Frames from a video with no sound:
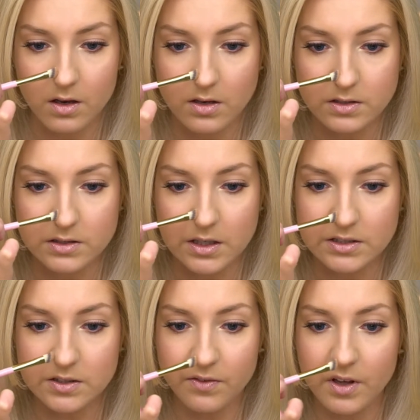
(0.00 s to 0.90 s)

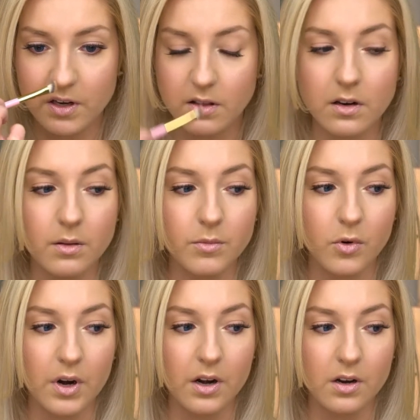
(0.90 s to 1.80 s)
Intensify it a little
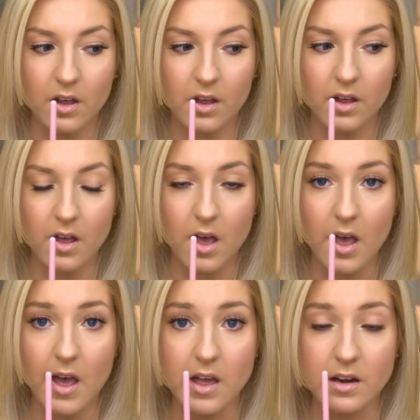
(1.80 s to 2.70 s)
more.
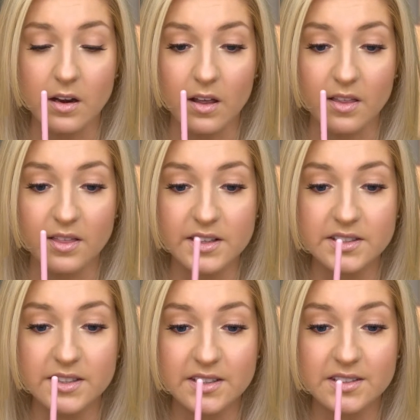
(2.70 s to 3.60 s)
And
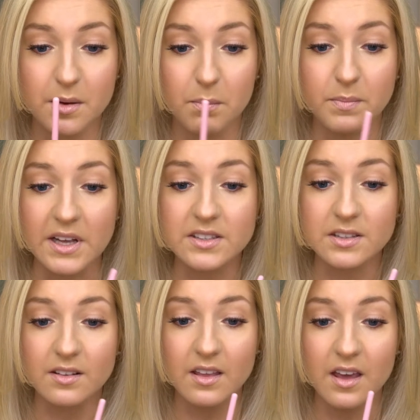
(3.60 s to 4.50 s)
this is
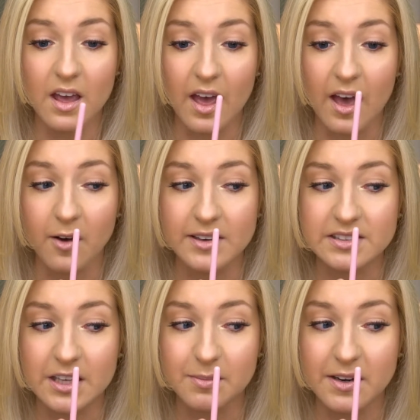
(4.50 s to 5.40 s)
basically how I
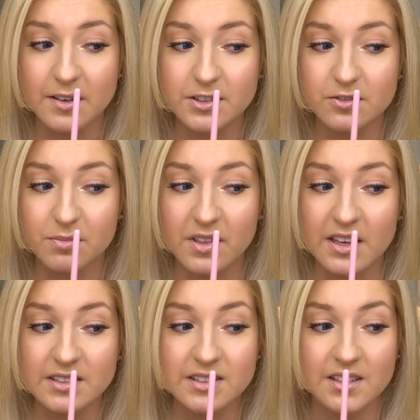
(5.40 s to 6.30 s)
take my nose from
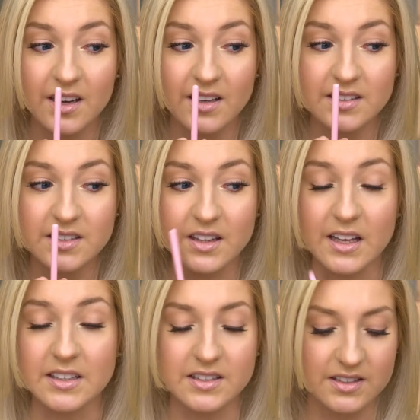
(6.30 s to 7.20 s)
this to
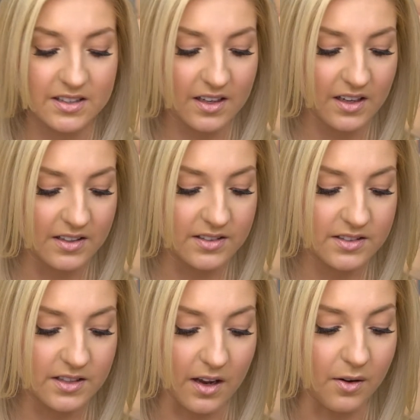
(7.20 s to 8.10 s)
this.
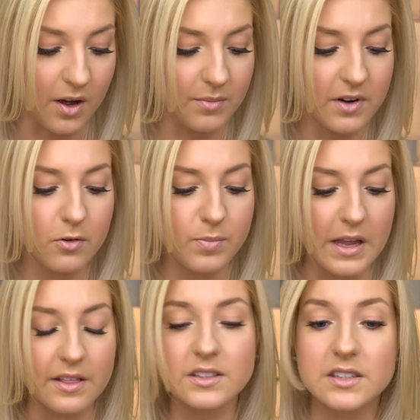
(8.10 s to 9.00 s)
So I'm gonna
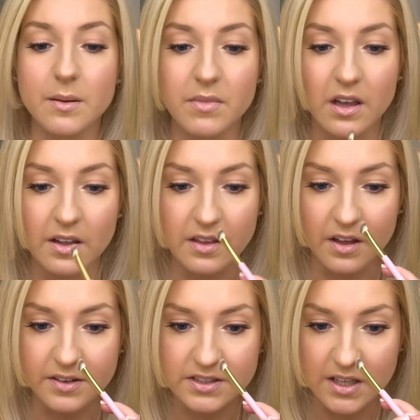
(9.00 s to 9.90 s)
repeat the same thing on the
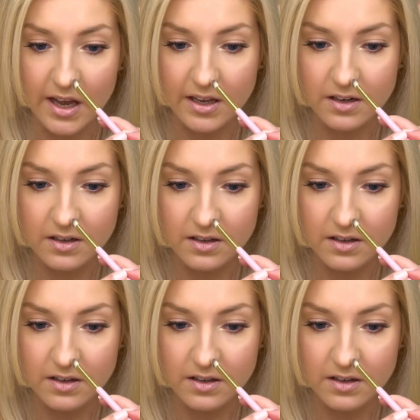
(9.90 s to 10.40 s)
other side.